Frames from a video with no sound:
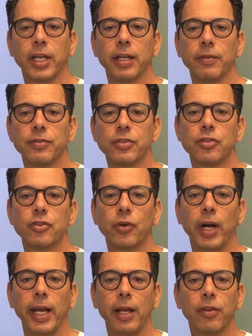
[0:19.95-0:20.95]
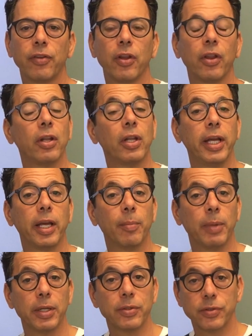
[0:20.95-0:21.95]
gives strength to the
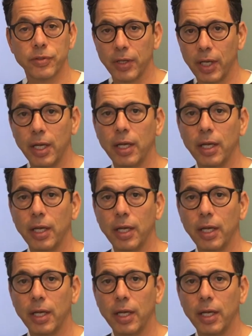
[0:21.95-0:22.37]
ligaments.